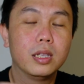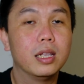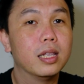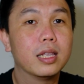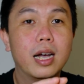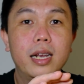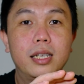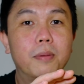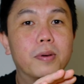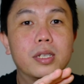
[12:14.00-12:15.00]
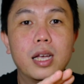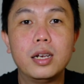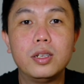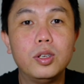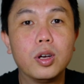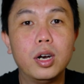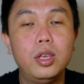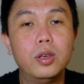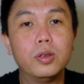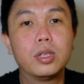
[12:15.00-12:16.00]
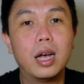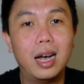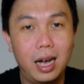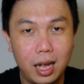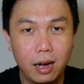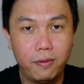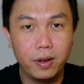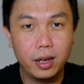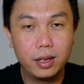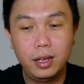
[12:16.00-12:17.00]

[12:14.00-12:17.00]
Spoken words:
90% you're gonna use agave,